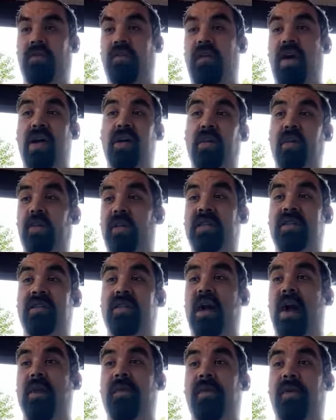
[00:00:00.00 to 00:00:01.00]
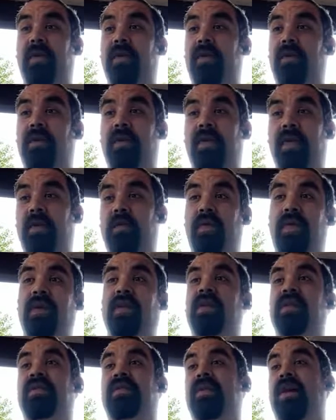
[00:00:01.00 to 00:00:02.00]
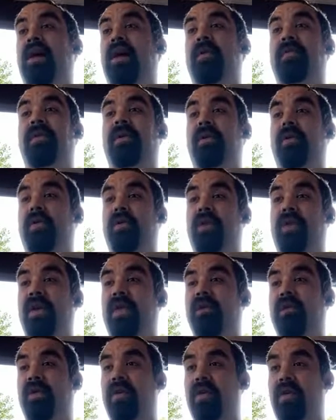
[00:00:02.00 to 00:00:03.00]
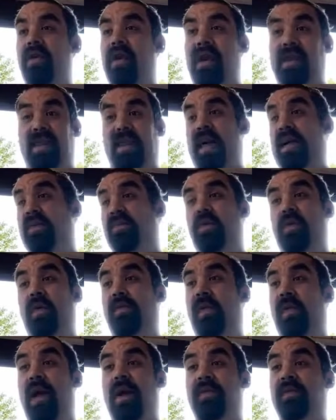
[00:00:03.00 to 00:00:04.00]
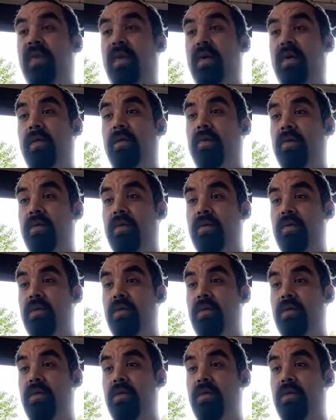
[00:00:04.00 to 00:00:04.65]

follow this topic or like read this topic or whatever, and that's what popped up.